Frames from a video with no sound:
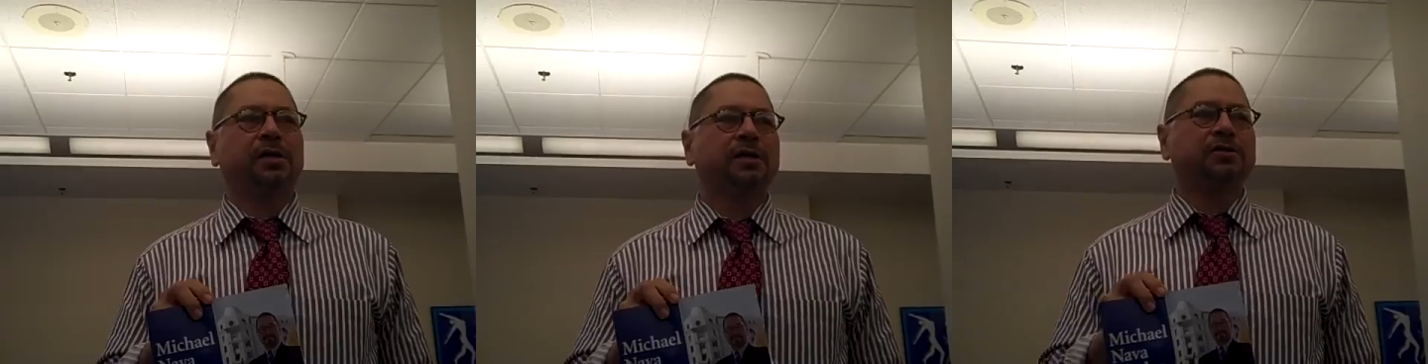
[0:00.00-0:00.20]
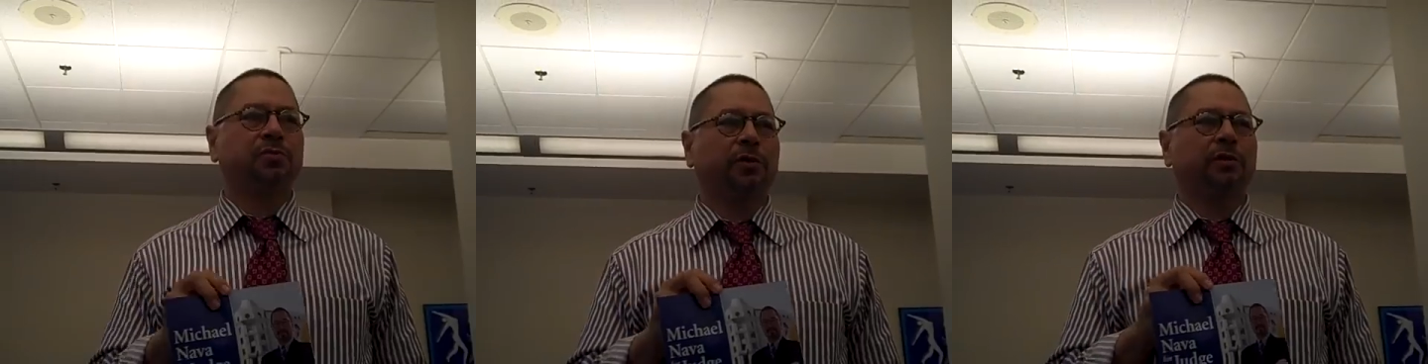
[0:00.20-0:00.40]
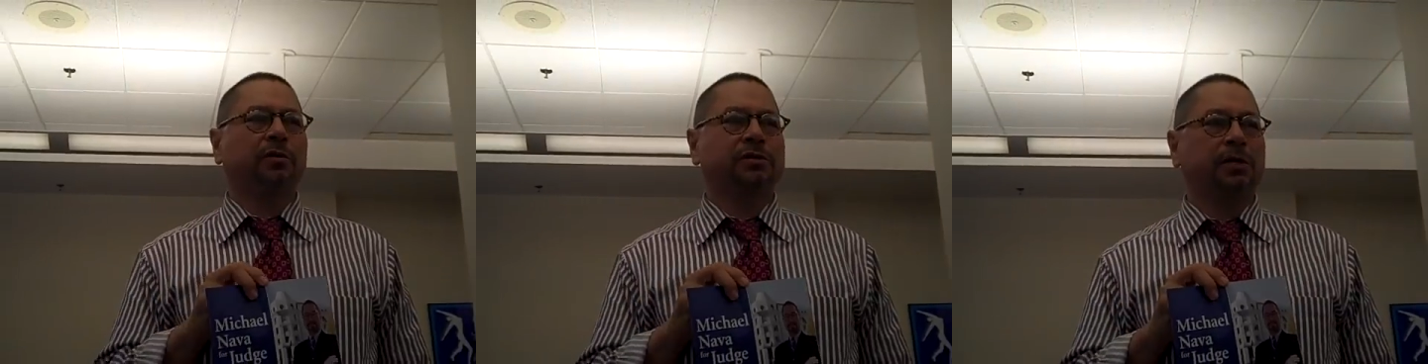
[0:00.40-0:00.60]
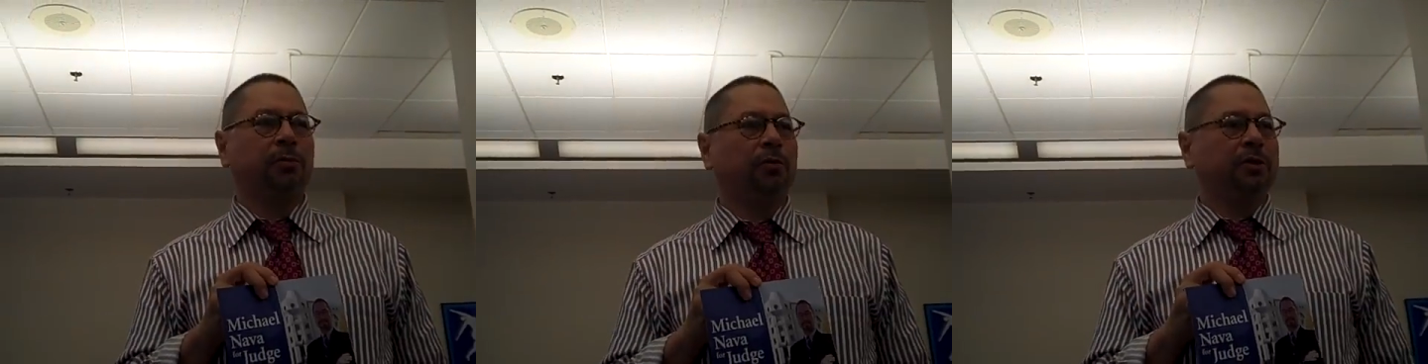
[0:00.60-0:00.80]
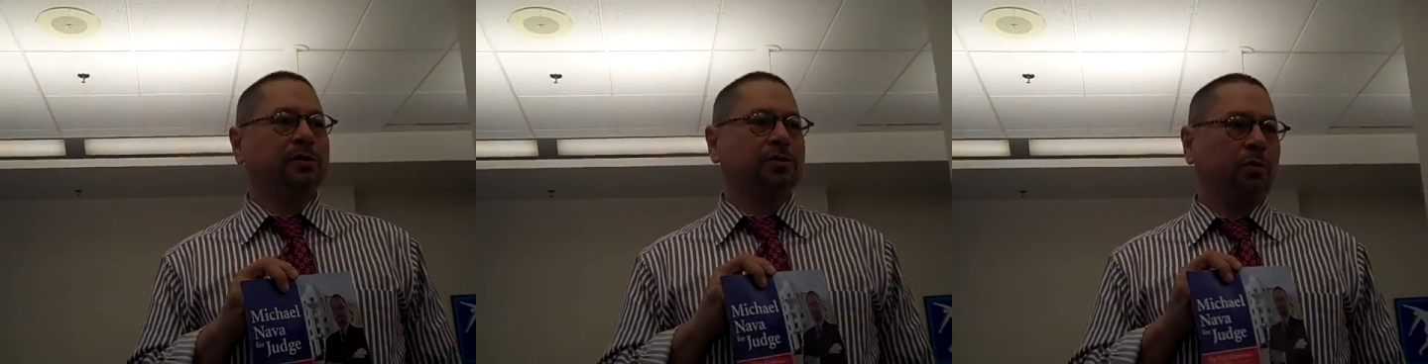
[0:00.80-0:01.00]
discuss whether
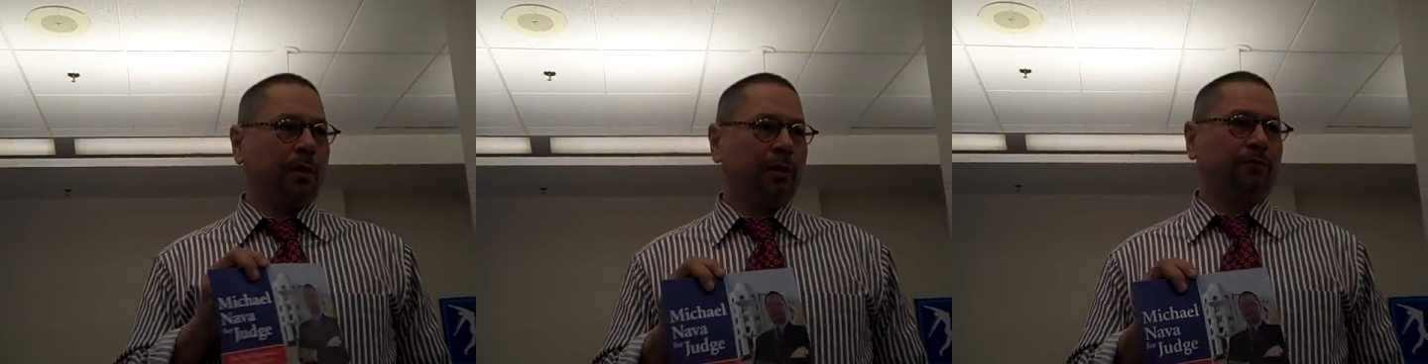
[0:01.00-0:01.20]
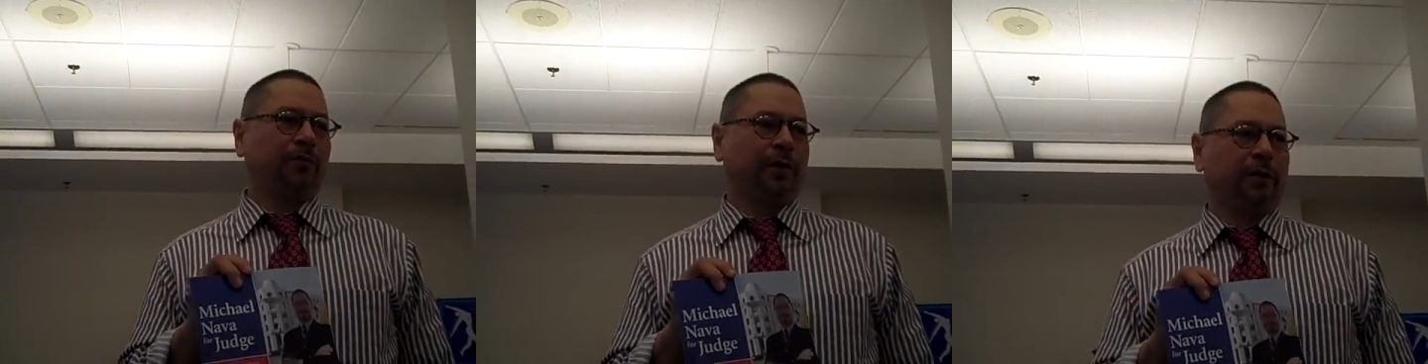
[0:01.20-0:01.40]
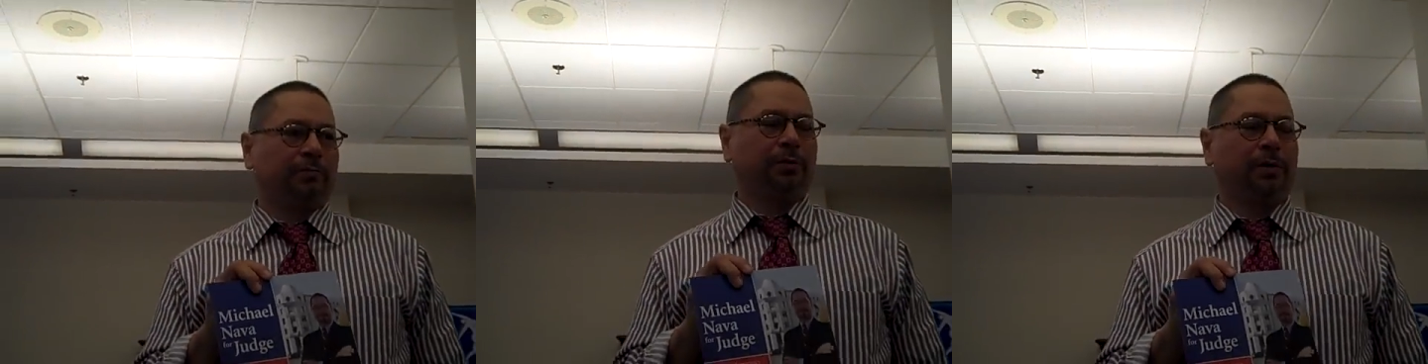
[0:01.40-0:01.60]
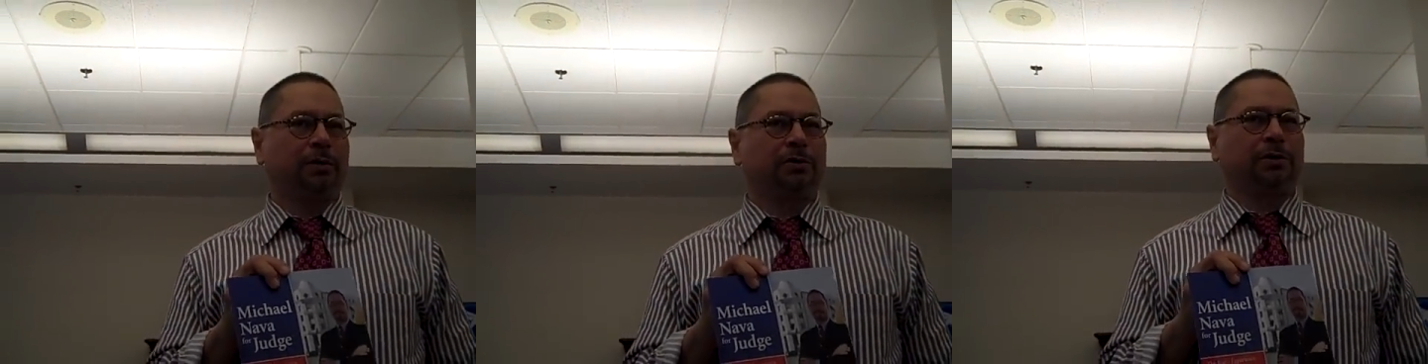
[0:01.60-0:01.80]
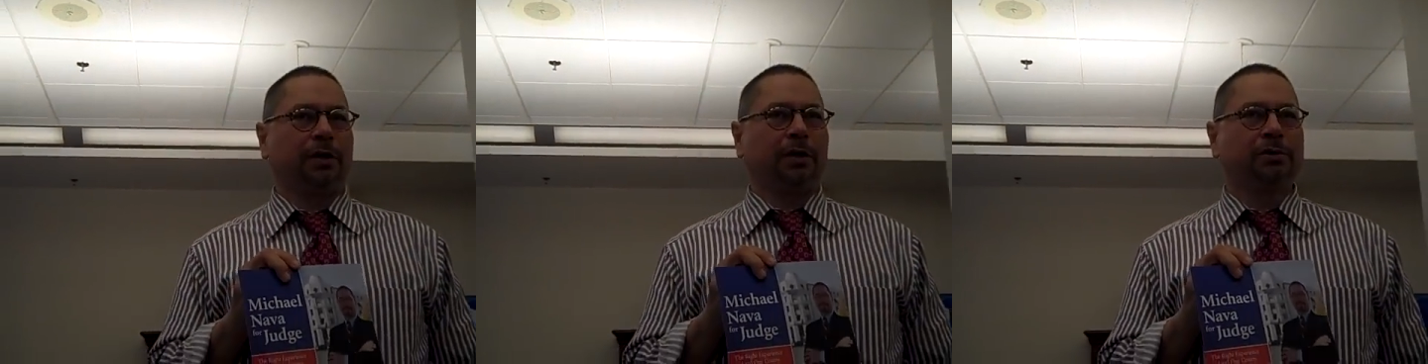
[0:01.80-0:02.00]
someone is qualified to be
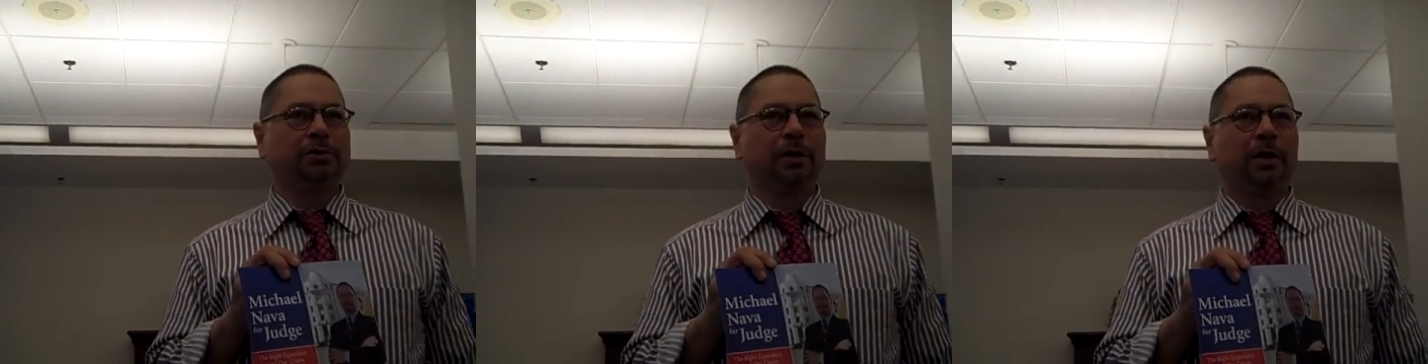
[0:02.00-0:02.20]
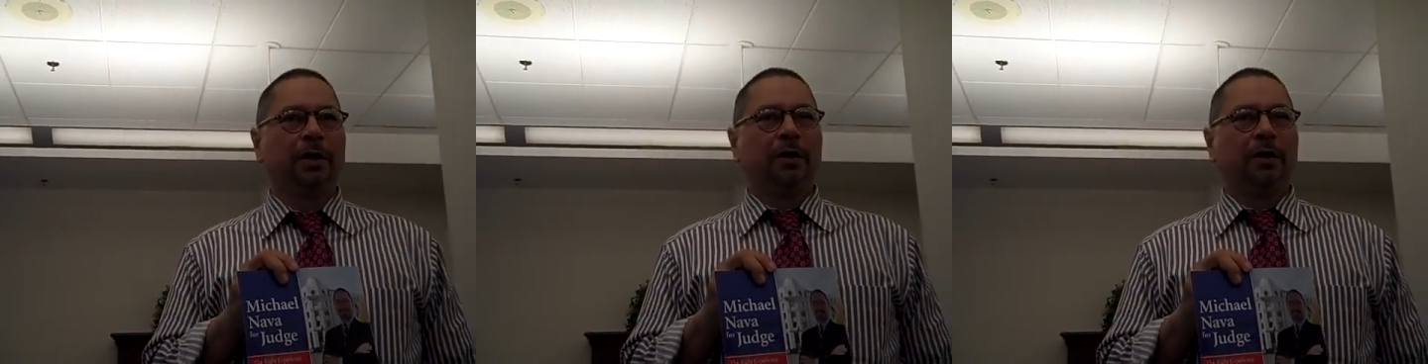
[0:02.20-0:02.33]
a judge.